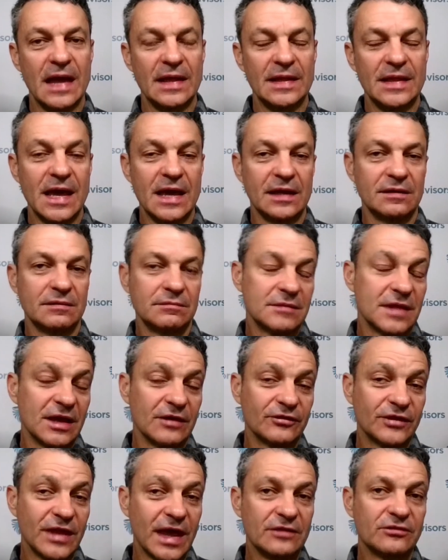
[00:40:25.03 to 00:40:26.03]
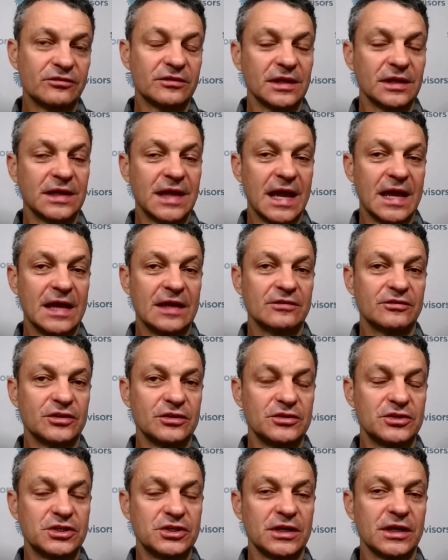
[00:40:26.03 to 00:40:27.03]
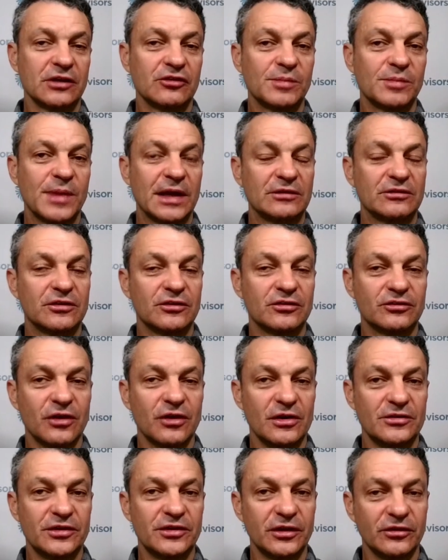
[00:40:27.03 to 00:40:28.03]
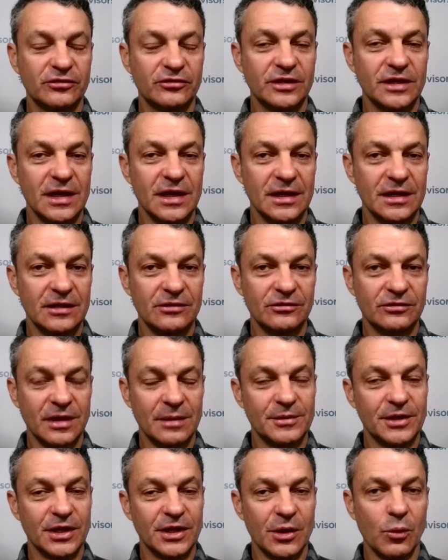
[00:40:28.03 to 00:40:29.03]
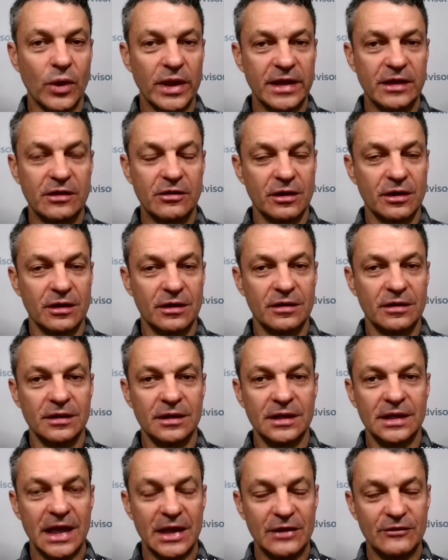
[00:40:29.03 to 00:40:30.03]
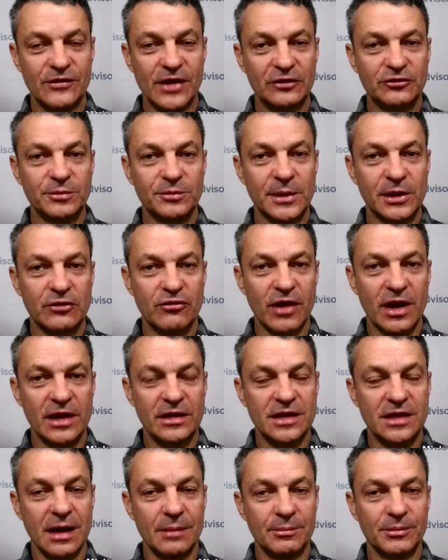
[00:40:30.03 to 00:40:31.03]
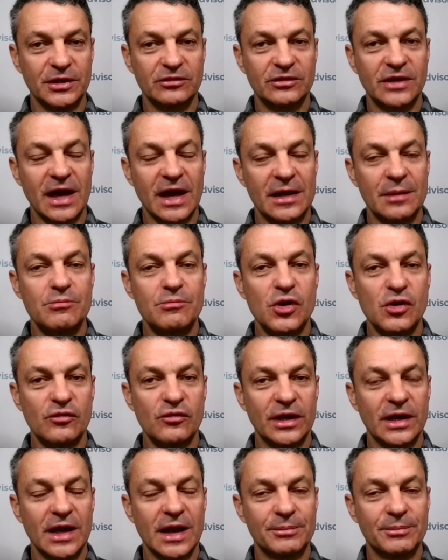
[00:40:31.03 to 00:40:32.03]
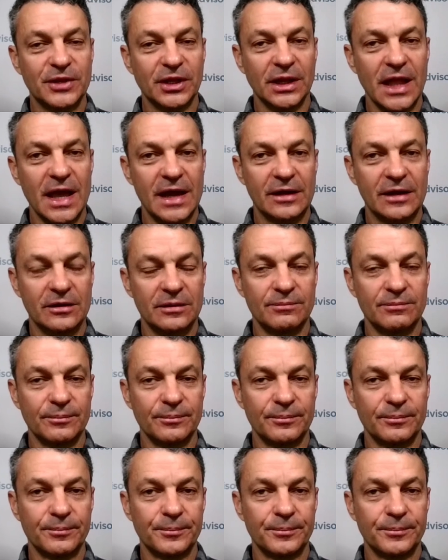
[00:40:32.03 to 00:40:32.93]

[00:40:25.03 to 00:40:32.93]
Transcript: And then if that's the case, you should expect to start to see it in some of the weaker investment grade companies, kind of moving up the ladder.